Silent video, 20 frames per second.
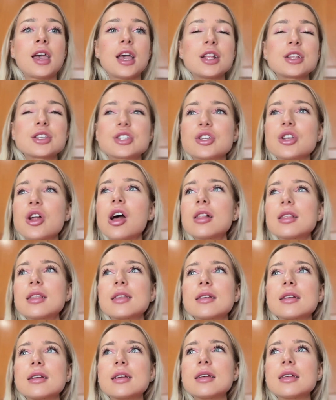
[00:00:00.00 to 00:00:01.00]
it's not
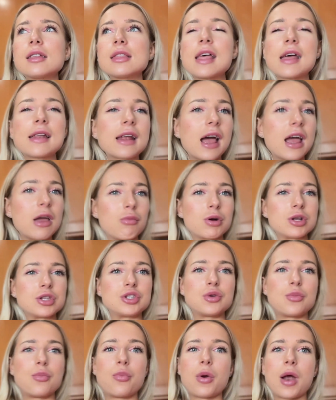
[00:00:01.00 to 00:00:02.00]
that I want
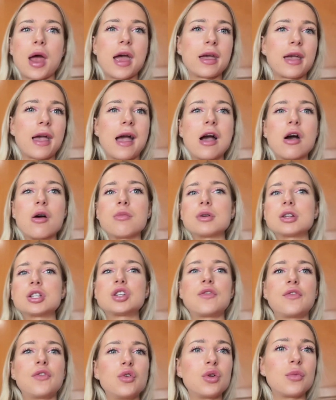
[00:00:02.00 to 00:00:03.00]
to brag how
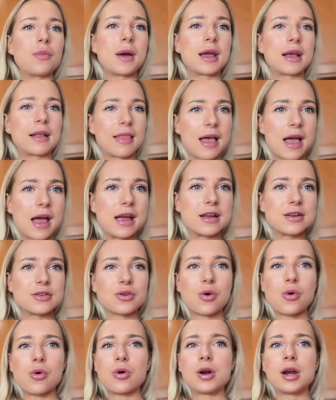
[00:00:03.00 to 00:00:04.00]
much food my client
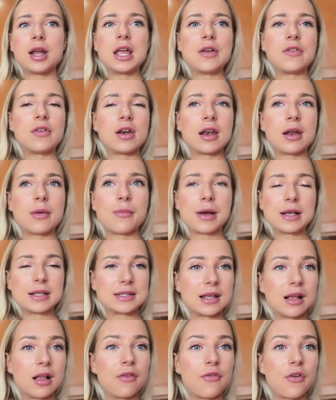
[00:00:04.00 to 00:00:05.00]
or even
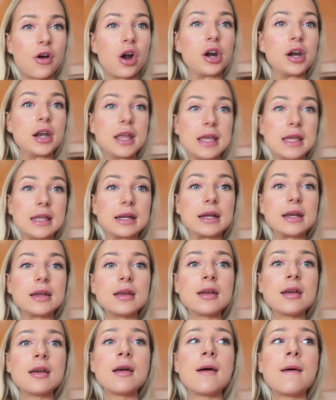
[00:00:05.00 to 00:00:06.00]
myself are
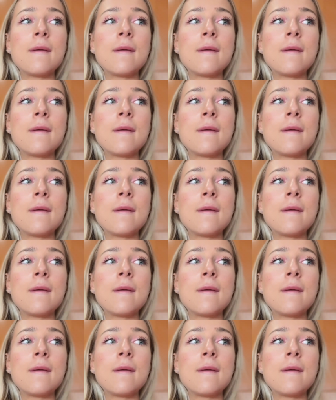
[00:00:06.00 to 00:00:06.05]
eating.